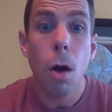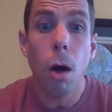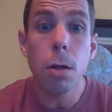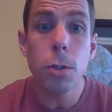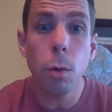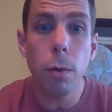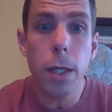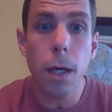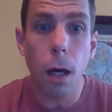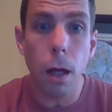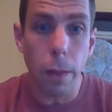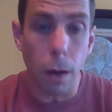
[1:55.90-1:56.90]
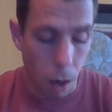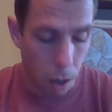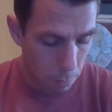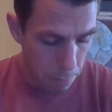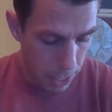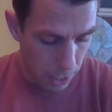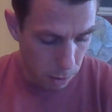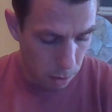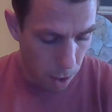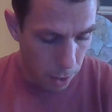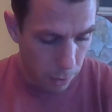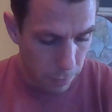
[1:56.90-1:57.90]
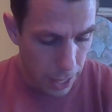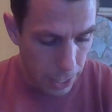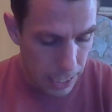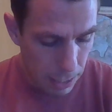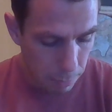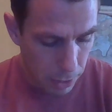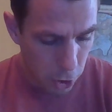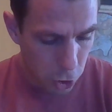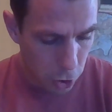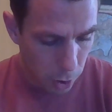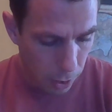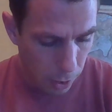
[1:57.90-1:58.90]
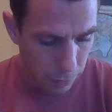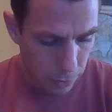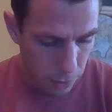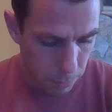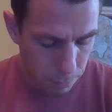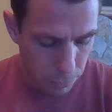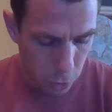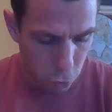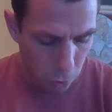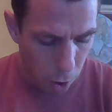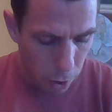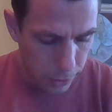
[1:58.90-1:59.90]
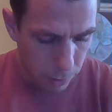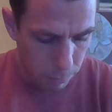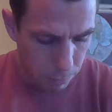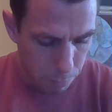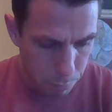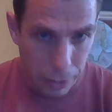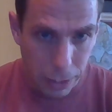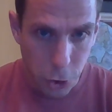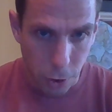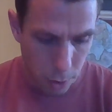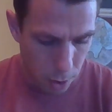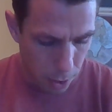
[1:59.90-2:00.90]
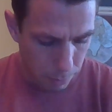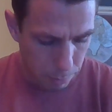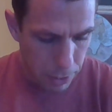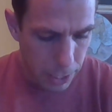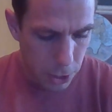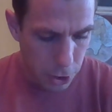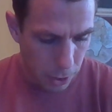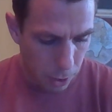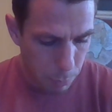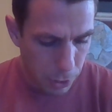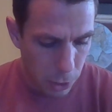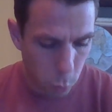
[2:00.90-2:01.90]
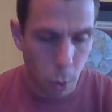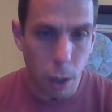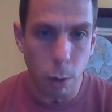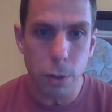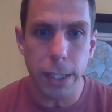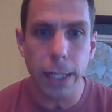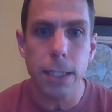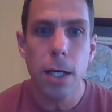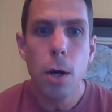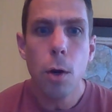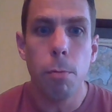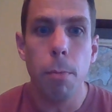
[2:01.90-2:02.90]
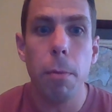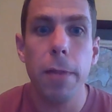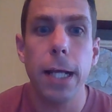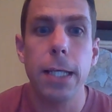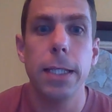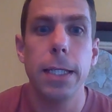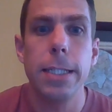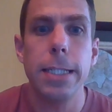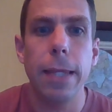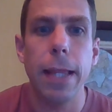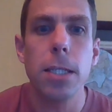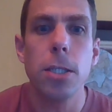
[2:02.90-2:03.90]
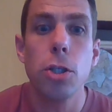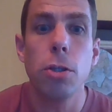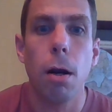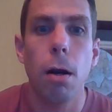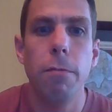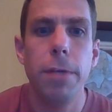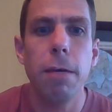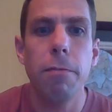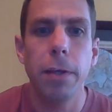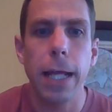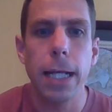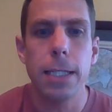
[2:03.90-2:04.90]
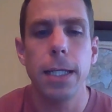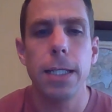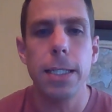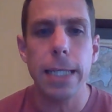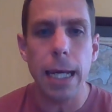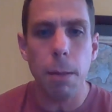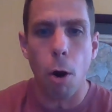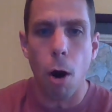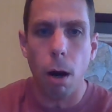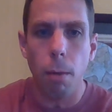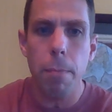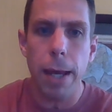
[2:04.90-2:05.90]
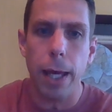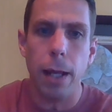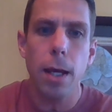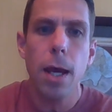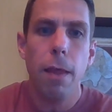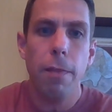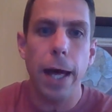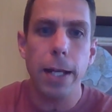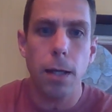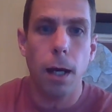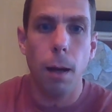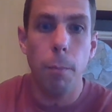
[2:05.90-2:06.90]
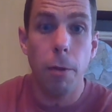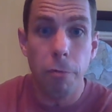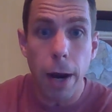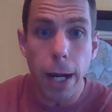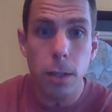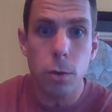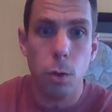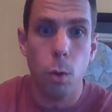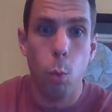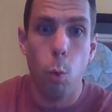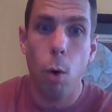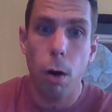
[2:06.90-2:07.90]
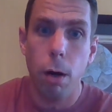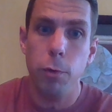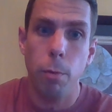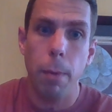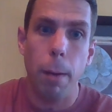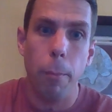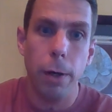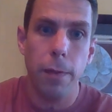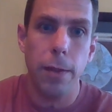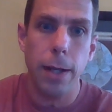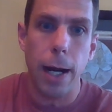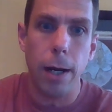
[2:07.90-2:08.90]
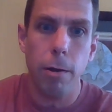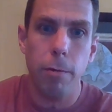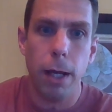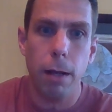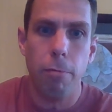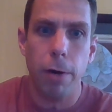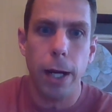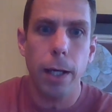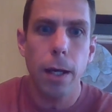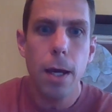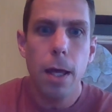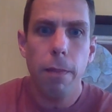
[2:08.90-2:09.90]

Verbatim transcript: Also, the uh, the armband, uh, that image, uh, the the drawing picture on page uh, page one hundred oh six. Remember, that's the sa- that's the Star of David. That's the same armband that um, the Franks wore, if you remember, in the Diary of Anne Frank.